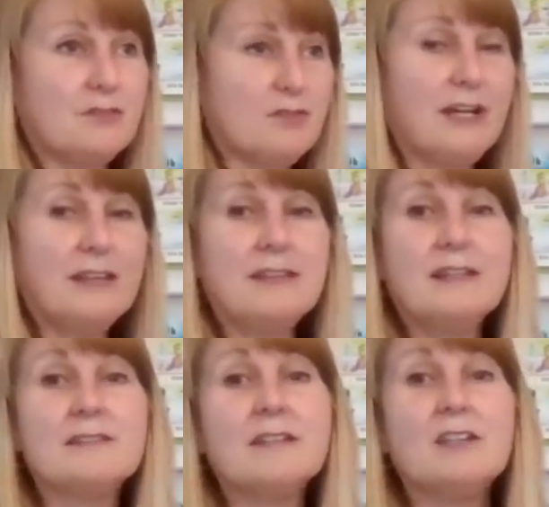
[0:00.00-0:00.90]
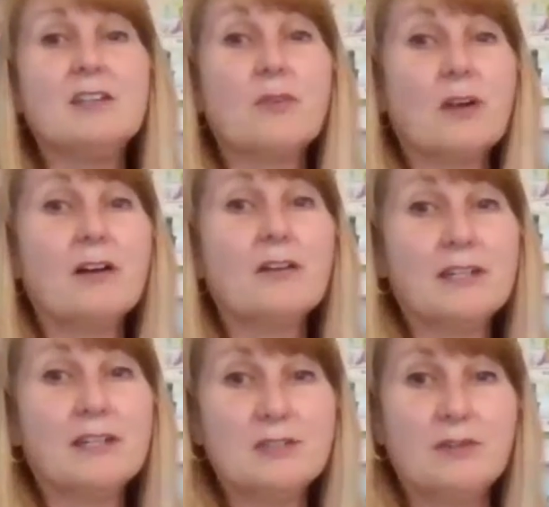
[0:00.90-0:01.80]
Try things that you are
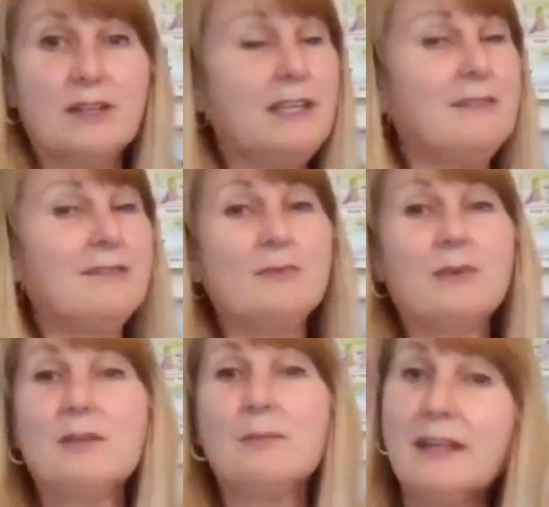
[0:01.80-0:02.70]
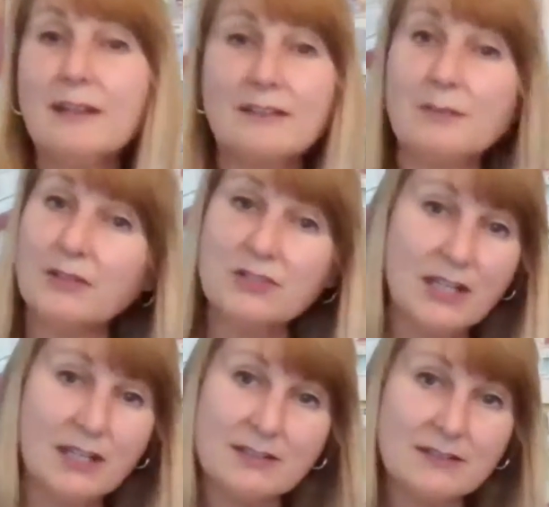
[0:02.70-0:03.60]
already doing, even when you're making small
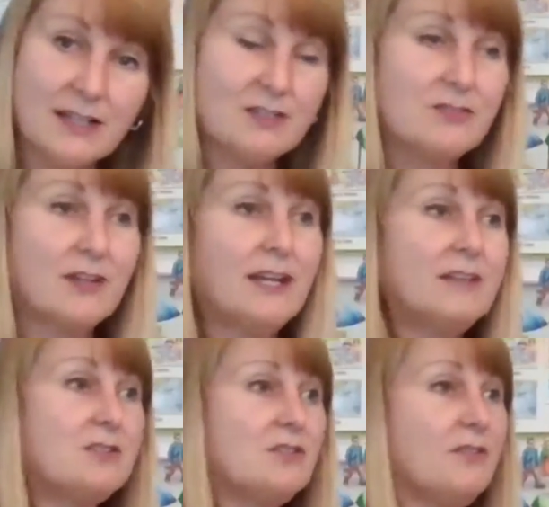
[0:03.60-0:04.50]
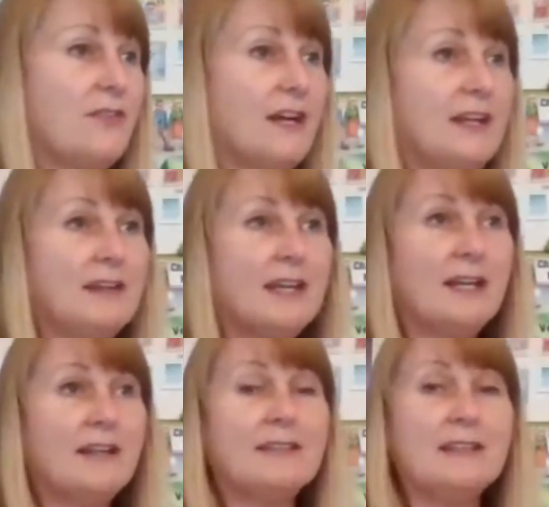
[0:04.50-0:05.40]
changes. I try to find
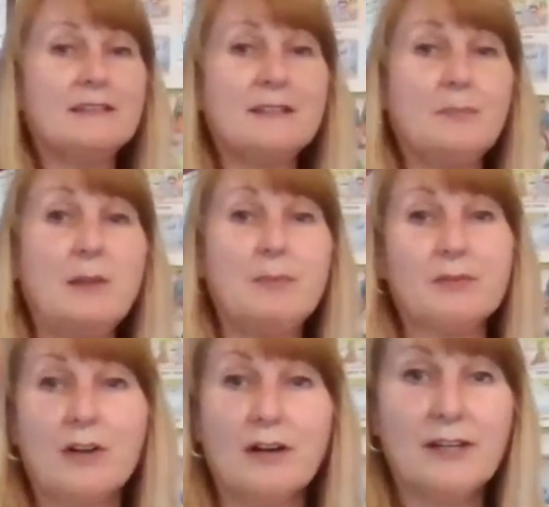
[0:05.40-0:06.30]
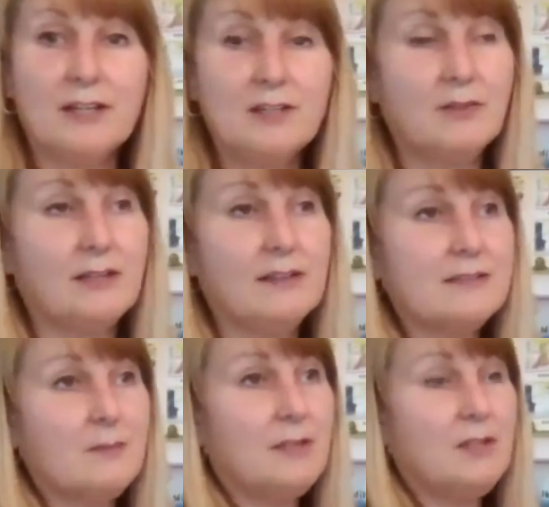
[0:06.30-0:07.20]
things that people are already doing, like
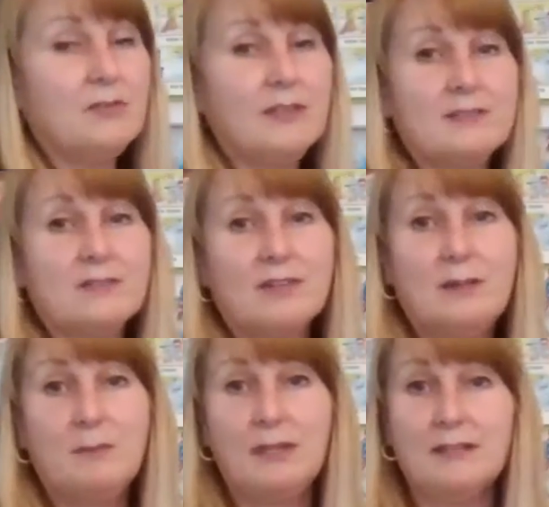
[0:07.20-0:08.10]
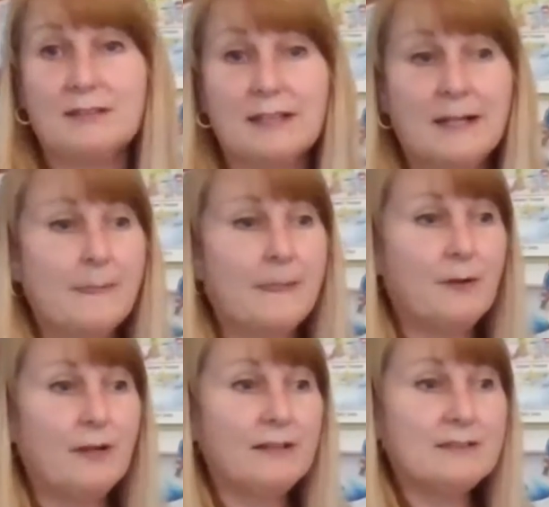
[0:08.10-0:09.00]
somebody who likes green beans.
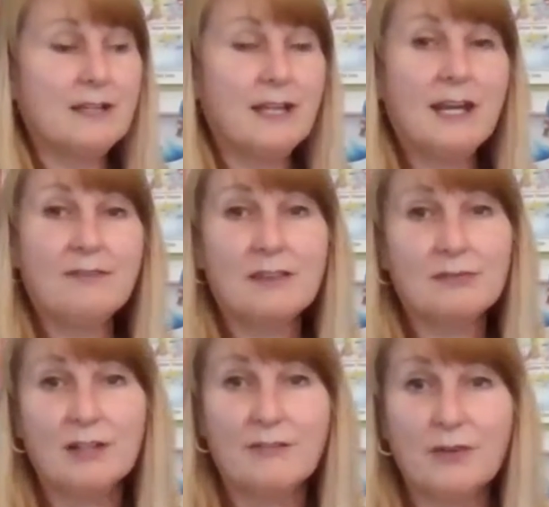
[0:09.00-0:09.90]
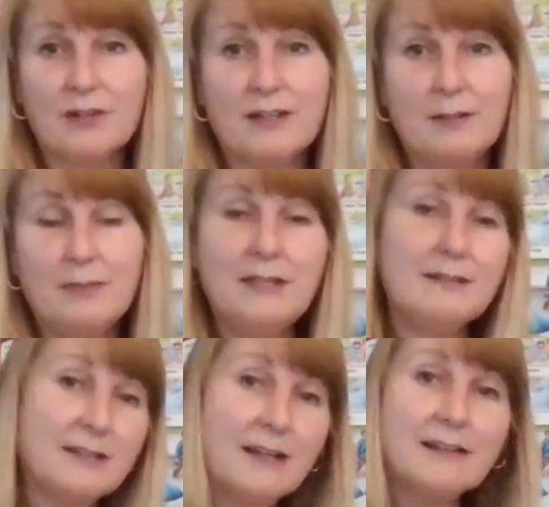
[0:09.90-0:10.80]
Well, instead of having three or four green
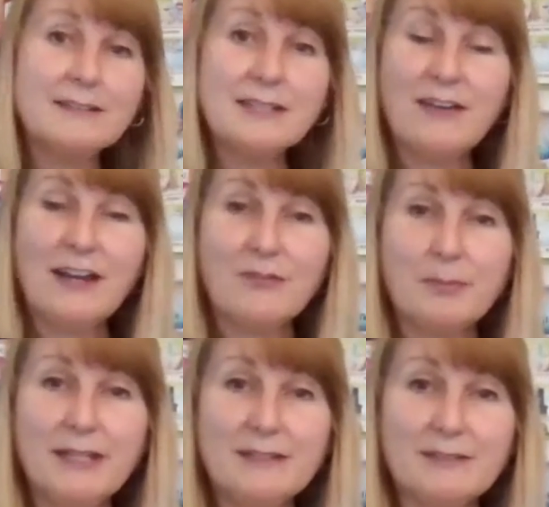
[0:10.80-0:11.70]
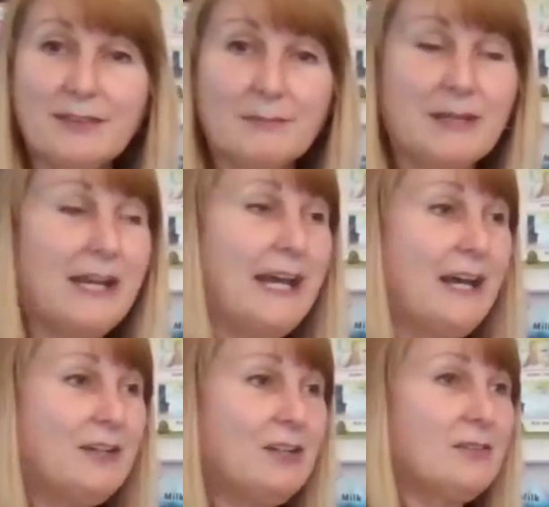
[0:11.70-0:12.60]
beans, let's have half a plate of them.
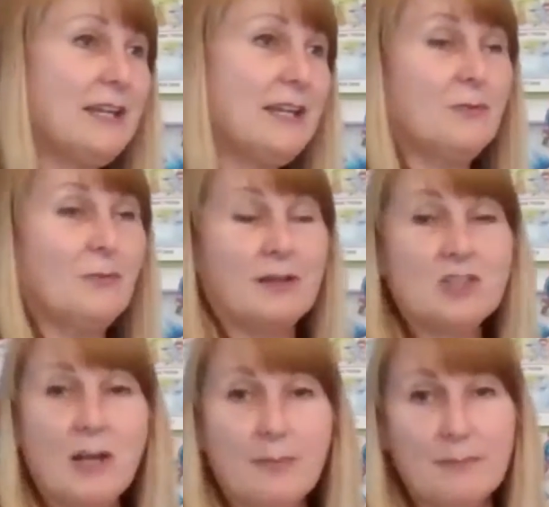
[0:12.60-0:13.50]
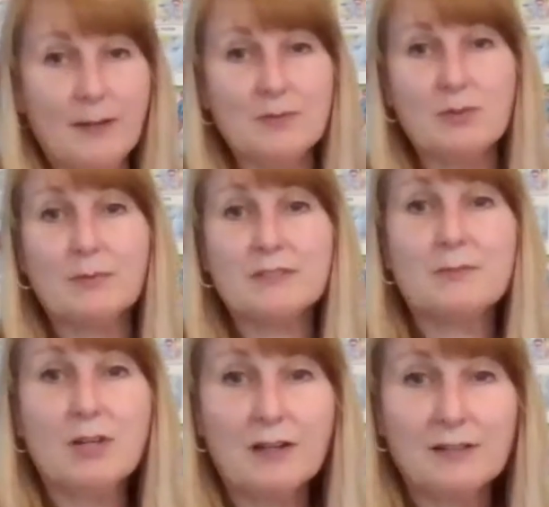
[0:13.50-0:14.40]
How do you like? Do you want to chop them up? Do you want to put
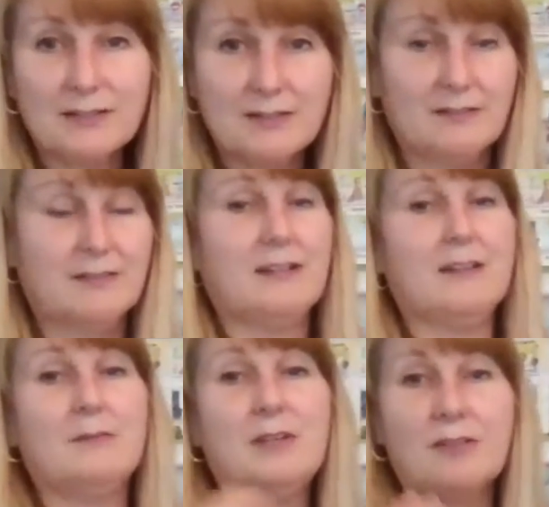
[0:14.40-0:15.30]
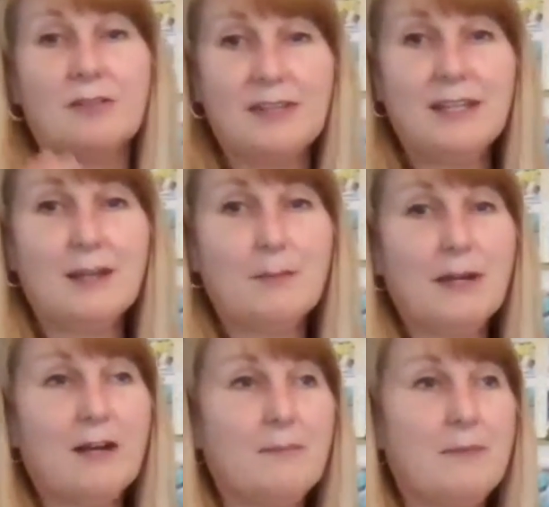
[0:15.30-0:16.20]
some garlic salt on them? You know, thinking
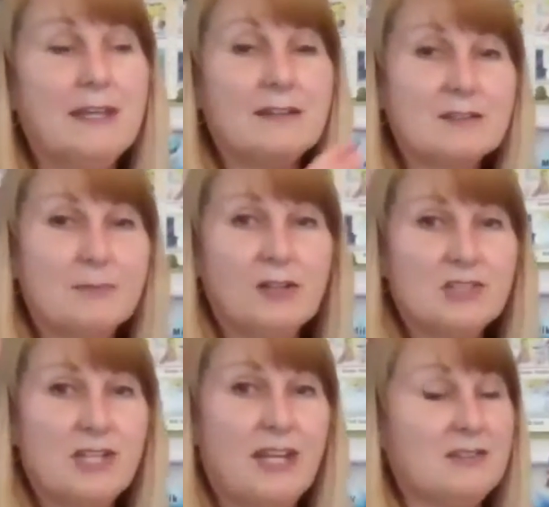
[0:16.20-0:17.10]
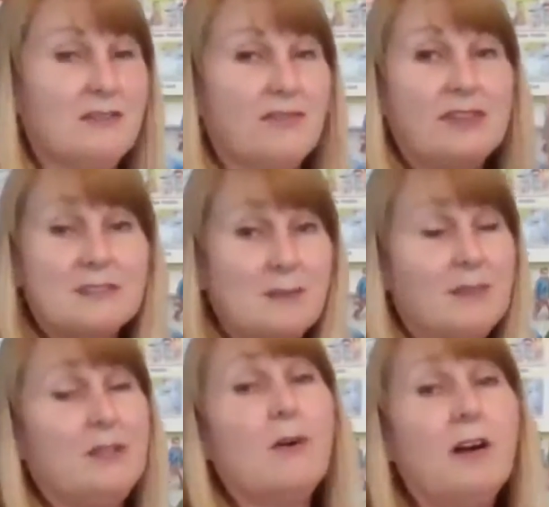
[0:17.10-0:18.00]
about making a small change of
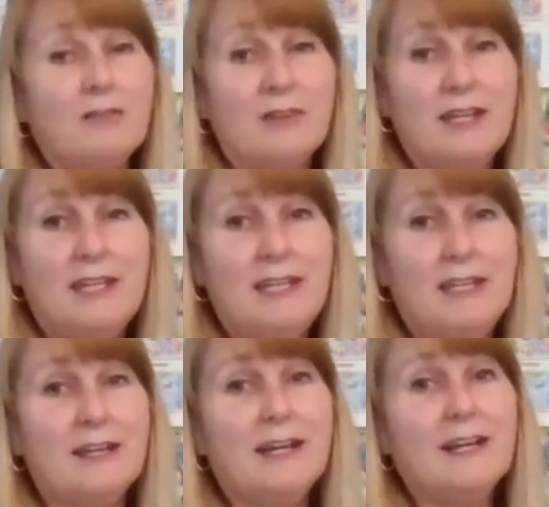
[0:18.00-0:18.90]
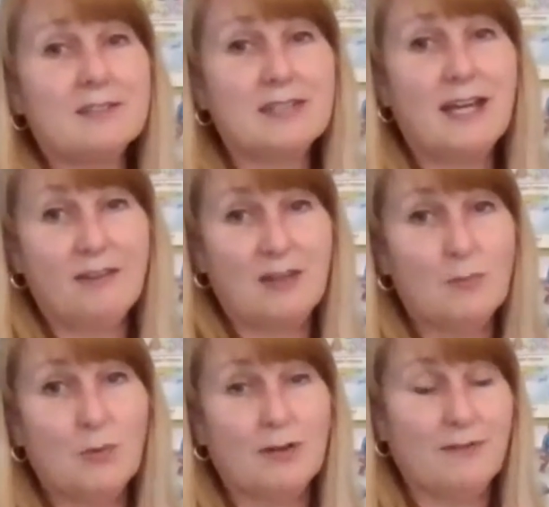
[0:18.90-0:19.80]
something you already eat, just having
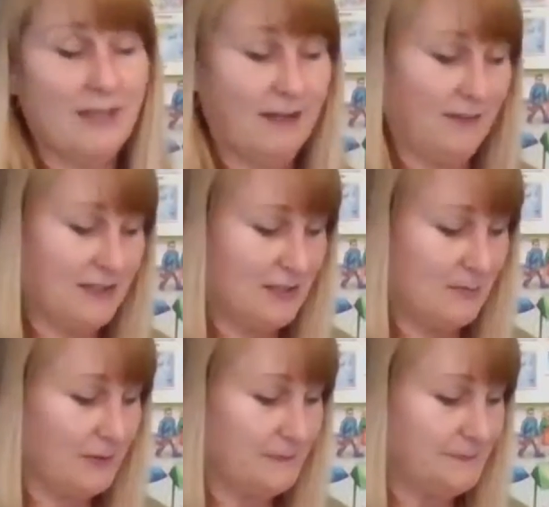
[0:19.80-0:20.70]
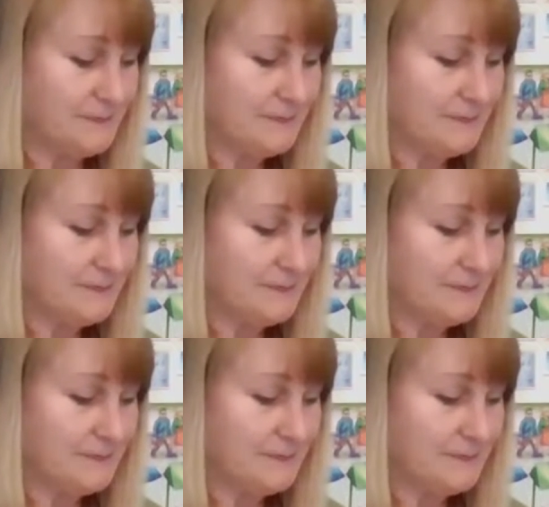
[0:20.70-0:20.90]
more of that vegetable.